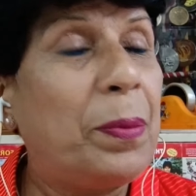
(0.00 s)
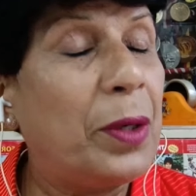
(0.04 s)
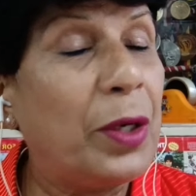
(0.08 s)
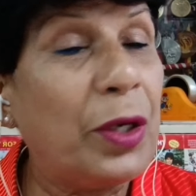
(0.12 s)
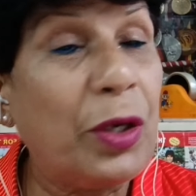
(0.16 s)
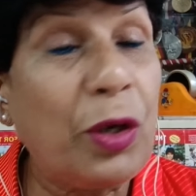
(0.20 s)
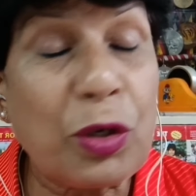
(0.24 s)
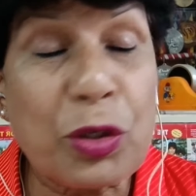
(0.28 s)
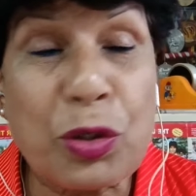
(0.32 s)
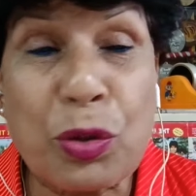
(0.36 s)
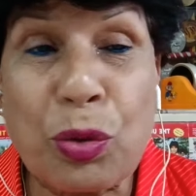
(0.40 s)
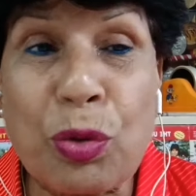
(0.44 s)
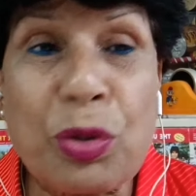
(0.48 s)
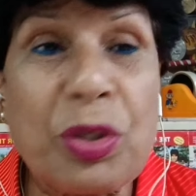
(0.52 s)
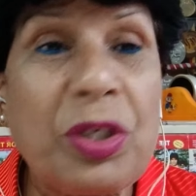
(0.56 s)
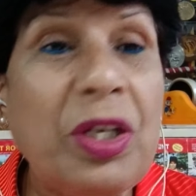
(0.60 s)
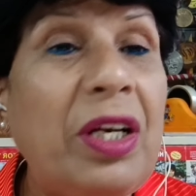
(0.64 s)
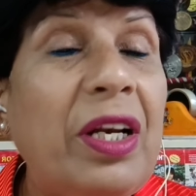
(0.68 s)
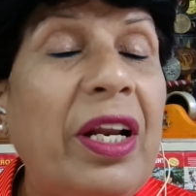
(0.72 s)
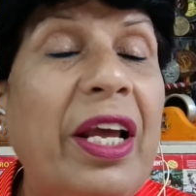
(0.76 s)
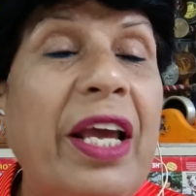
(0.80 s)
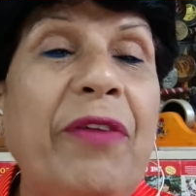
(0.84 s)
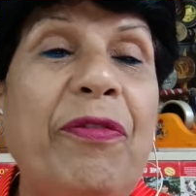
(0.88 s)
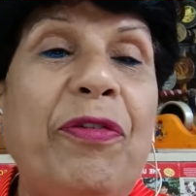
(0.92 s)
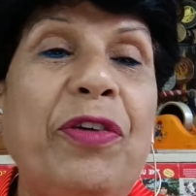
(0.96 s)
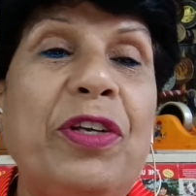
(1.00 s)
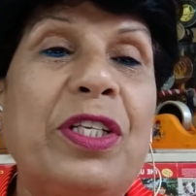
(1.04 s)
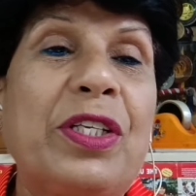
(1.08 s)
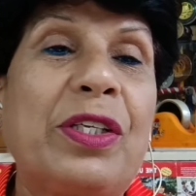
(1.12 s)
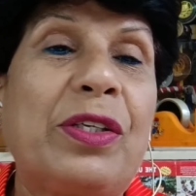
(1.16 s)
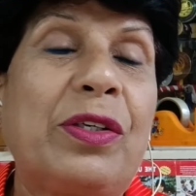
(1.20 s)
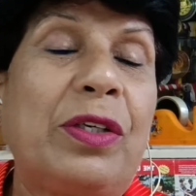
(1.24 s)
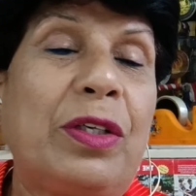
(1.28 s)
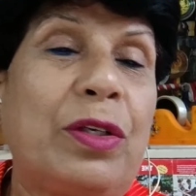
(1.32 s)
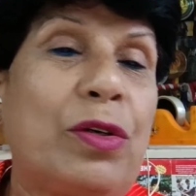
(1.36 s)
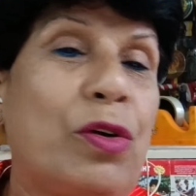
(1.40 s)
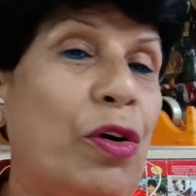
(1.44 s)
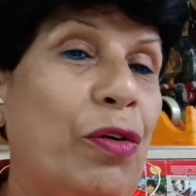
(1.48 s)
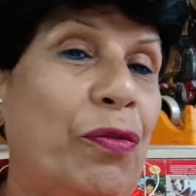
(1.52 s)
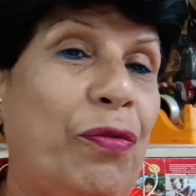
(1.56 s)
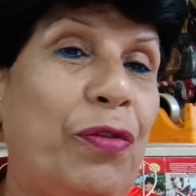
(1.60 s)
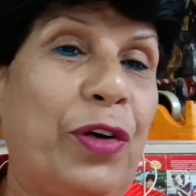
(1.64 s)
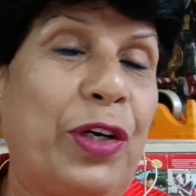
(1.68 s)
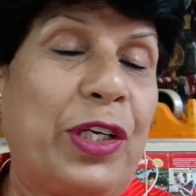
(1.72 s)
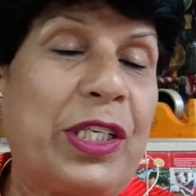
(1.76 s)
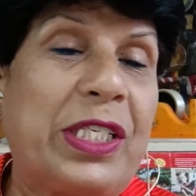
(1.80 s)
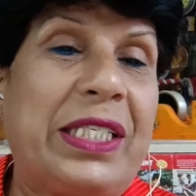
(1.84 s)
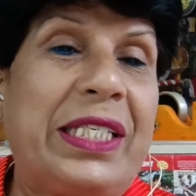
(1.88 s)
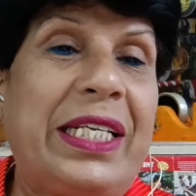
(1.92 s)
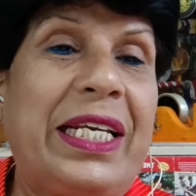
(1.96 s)
Your social life is gone
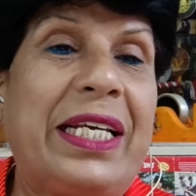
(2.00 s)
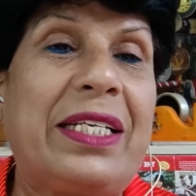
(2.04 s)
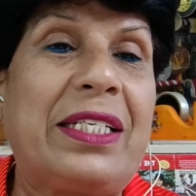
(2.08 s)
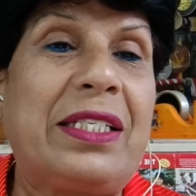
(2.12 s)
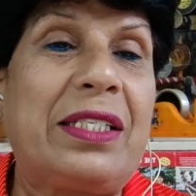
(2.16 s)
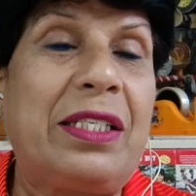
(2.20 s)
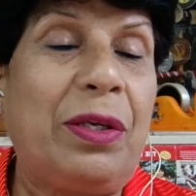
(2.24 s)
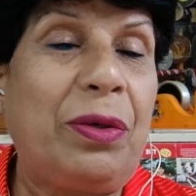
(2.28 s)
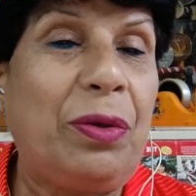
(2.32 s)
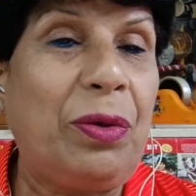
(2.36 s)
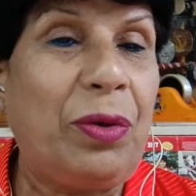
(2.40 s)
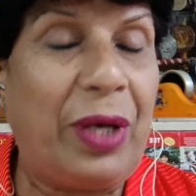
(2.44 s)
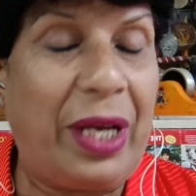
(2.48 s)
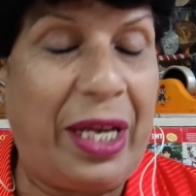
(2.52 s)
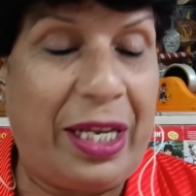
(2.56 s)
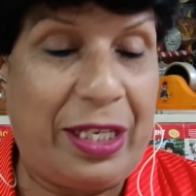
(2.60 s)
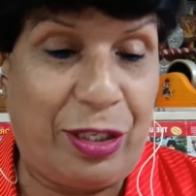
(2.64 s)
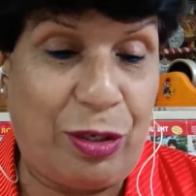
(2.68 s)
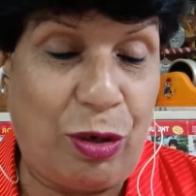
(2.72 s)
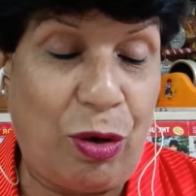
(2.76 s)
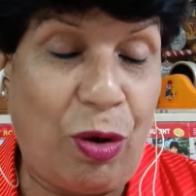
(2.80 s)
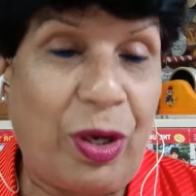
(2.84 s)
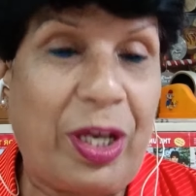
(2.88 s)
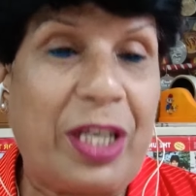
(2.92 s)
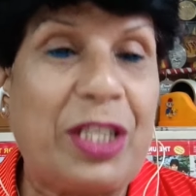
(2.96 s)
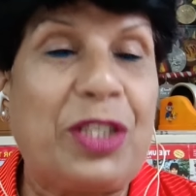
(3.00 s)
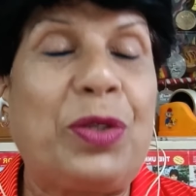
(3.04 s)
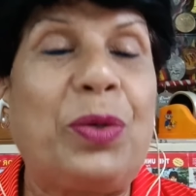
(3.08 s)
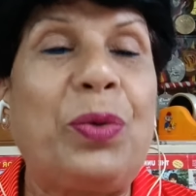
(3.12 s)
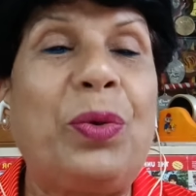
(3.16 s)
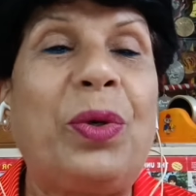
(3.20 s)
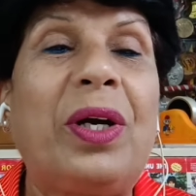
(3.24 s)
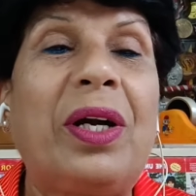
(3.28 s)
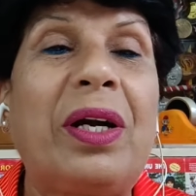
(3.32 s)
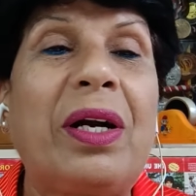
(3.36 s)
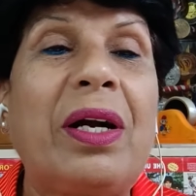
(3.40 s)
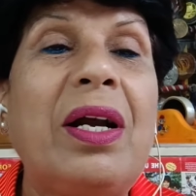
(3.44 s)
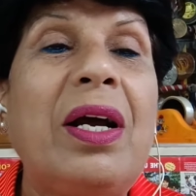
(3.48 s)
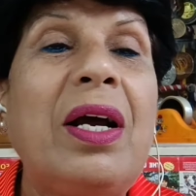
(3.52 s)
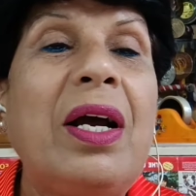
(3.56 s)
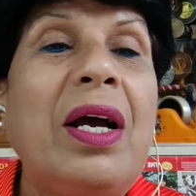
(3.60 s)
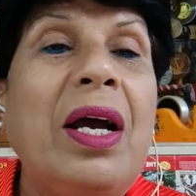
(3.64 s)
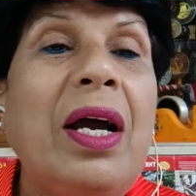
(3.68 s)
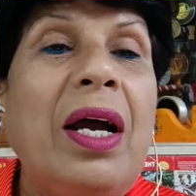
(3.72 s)
for a six, you know, as long as you are